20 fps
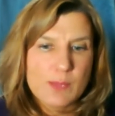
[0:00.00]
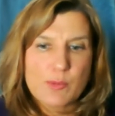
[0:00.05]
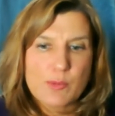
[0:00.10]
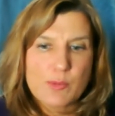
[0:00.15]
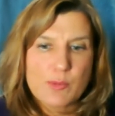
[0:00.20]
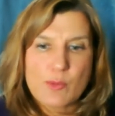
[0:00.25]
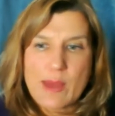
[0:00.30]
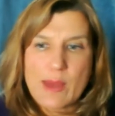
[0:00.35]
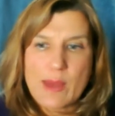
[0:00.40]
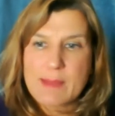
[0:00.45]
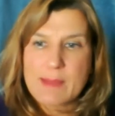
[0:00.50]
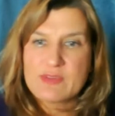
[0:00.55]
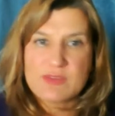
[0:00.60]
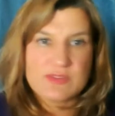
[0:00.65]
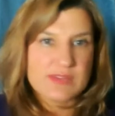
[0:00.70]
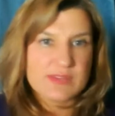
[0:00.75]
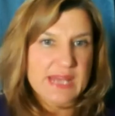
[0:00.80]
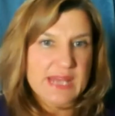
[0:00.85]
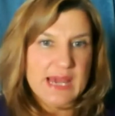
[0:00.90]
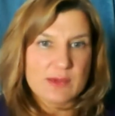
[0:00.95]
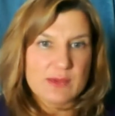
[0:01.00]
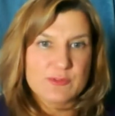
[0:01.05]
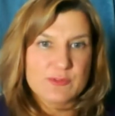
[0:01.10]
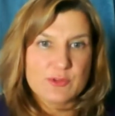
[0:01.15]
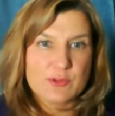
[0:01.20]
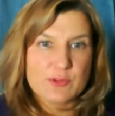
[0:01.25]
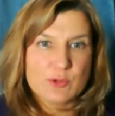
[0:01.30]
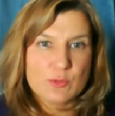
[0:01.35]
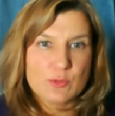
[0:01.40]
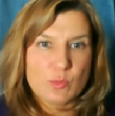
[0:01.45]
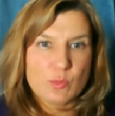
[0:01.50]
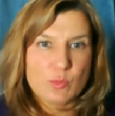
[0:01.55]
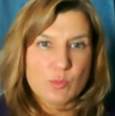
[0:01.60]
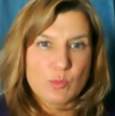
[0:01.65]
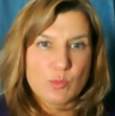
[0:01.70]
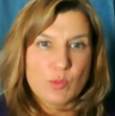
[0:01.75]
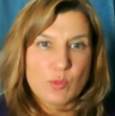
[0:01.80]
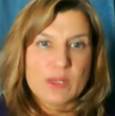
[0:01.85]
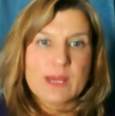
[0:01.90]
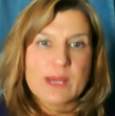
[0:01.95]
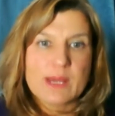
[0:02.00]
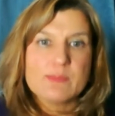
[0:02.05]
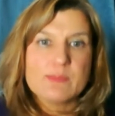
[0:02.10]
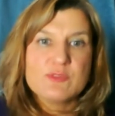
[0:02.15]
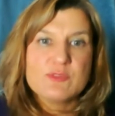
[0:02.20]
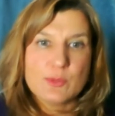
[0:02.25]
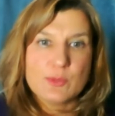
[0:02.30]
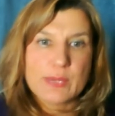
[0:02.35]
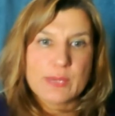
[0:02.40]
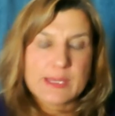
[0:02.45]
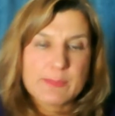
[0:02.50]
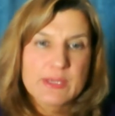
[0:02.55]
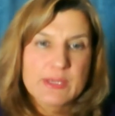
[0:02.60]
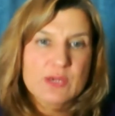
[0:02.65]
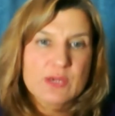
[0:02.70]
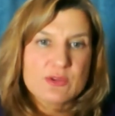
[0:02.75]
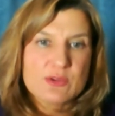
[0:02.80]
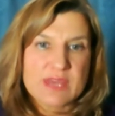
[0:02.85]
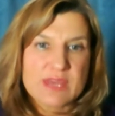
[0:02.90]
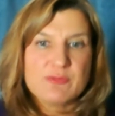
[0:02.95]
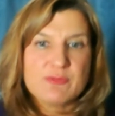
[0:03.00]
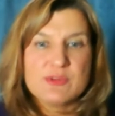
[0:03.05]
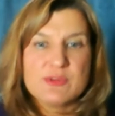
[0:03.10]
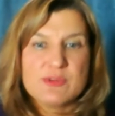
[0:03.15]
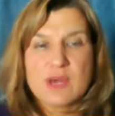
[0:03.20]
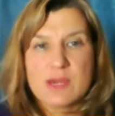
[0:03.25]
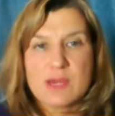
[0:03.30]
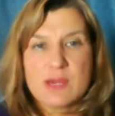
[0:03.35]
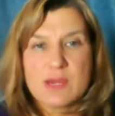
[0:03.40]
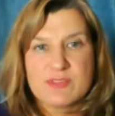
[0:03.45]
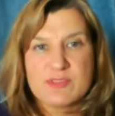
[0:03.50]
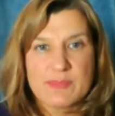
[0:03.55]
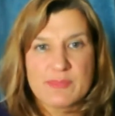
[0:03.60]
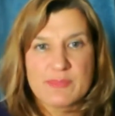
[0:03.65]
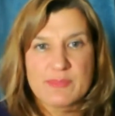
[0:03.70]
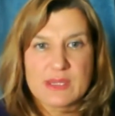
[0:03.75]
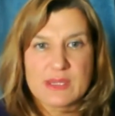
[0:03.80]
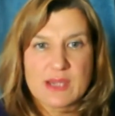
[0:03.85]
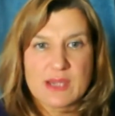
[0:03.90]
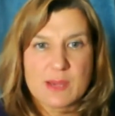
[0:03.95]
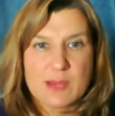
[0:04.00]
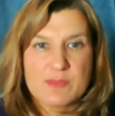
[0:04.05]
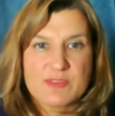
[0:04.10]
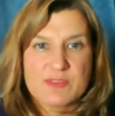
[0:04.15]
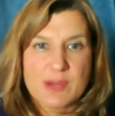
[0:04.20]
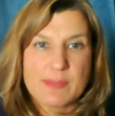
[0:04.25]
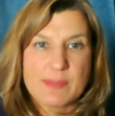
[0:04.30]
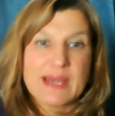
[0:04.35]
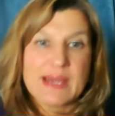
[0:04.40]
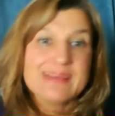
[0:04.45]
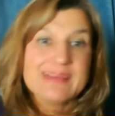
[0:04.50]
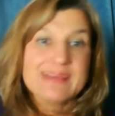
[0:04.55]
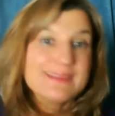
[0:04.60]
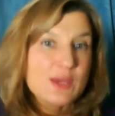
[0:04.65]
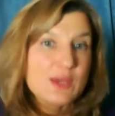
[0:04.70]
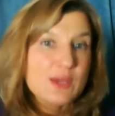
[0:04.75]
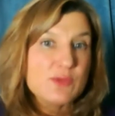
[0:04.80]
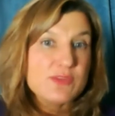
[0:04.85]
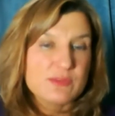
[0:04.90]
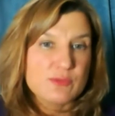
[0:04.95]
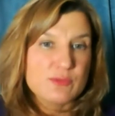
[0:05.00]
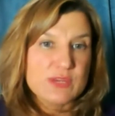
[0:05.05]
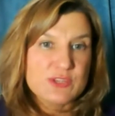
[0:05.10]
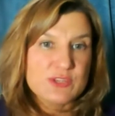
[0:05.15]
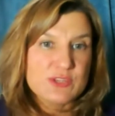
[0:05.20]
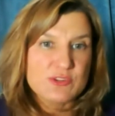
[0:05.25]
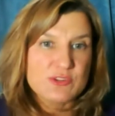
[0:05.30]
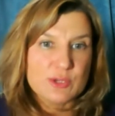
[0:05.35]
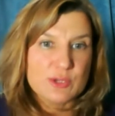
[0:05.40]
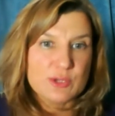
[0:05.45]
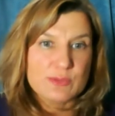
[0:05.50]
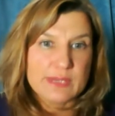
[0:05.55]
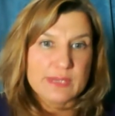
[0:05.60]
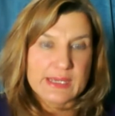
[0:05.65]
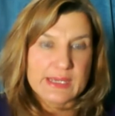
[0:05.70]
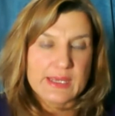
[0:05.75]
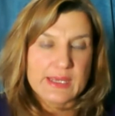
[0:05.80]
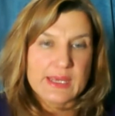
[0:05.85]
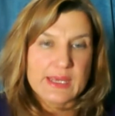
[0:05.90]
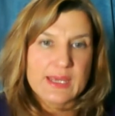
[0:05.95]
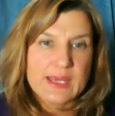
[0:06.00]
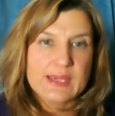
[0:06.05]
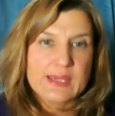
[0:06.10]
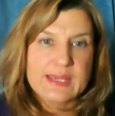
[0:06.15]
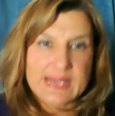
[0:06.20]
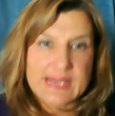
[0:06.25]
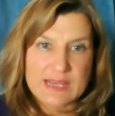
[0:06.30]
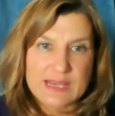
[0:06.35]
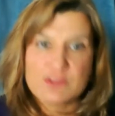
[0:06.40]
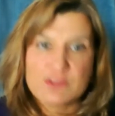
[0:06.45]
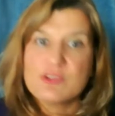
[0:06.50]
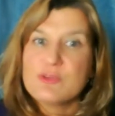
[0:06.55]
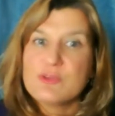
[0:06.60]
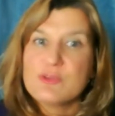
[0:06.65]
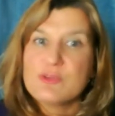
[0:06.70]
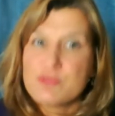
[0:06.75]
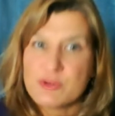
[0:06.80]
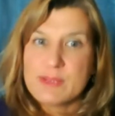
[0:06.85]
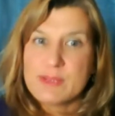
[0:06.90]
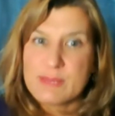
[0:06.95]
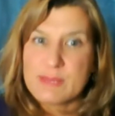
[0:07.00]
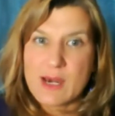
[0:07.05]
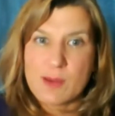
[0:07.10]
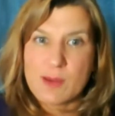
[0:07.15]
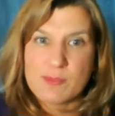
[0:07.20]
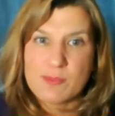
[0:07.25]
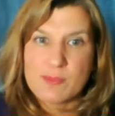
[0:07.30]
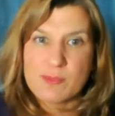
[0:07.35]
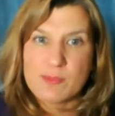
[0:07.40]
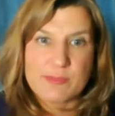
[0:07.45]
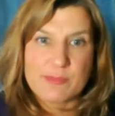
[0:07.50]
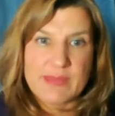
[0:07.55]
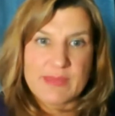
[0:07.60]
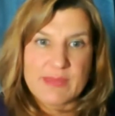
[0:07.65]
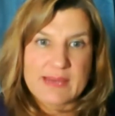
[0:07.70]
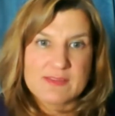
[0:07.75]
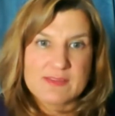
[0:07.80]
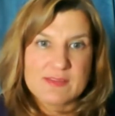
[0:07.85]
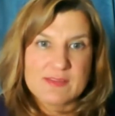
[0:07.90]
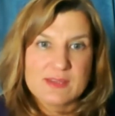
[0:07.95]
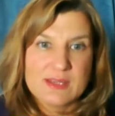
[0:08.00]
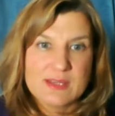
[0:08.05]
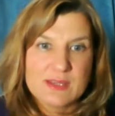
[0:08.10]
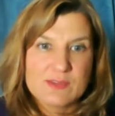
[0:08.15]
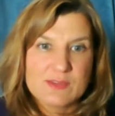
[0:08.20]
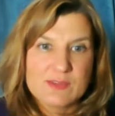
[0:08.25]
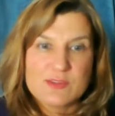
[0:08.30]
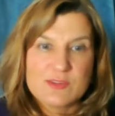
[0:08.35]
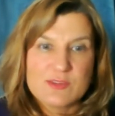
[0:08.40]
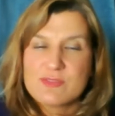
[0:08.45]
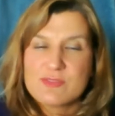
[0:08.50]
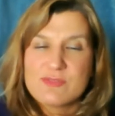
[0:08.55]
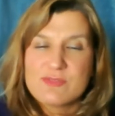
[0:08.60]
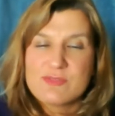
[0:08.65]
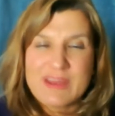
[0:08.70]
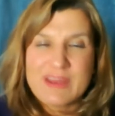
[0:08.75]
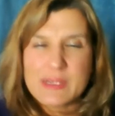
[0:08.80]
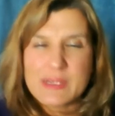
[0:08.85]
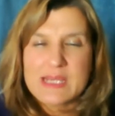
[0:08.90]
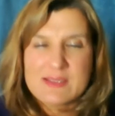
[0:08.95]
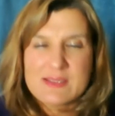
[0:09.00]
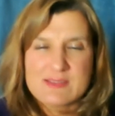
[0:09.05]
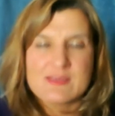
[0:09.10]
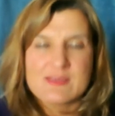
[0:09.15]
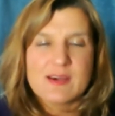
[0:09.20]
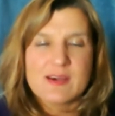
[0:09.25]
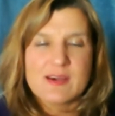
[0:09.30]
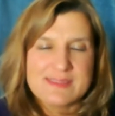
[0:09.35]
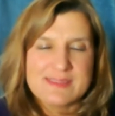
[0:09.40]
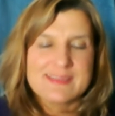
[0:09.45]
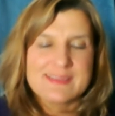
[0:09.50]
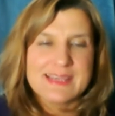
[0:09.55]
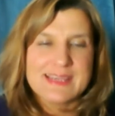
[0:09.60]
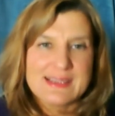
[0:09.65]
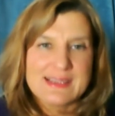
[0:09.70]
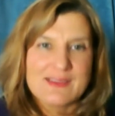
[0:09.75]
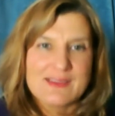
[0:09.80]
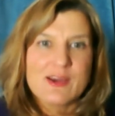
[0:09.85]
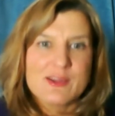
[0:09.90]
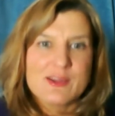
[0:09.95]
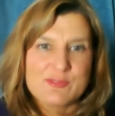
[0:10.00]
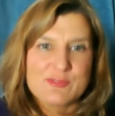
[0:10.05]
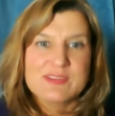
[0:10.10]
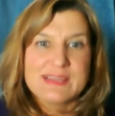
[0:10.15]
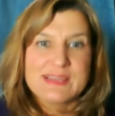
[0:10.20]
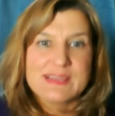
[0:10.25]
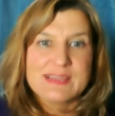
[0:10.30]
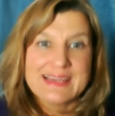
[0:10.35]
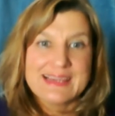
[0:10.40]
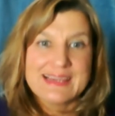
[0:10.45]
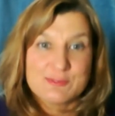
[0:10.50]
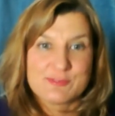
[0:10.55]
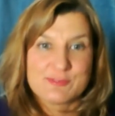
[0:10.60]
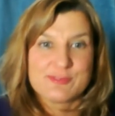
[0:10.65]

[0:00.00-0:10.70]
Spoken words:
parameters now to what I'm doing, because every time something comes up, I know that the retuning can actually free me up from that. So it's a very exciting life to live.